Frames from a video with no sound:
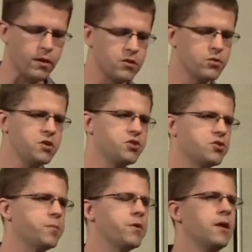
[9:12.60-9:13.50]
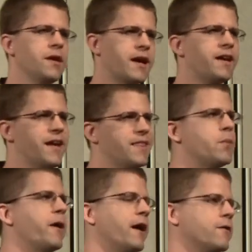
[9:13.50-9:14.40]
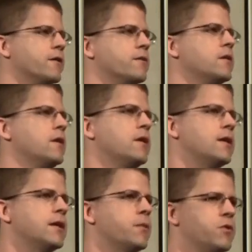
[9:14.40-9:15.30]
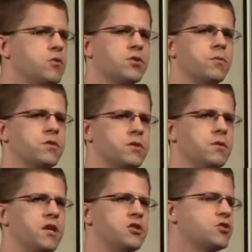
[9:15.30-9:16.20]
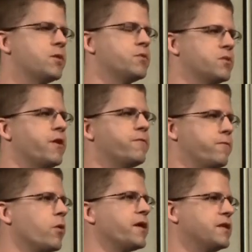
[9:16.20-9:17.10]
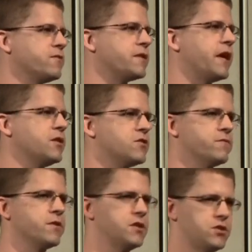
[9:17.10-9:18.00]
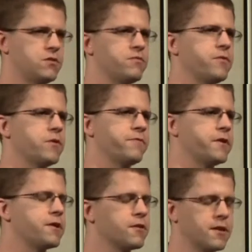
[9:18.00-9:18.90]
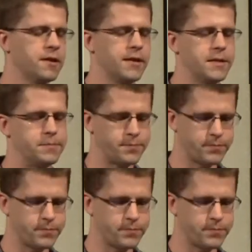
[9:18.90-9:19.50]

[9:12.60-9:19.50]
So each trip kind of had that pattern. Um, usually was, each trip was about four days of vacation for, each, for, for Hillary and I.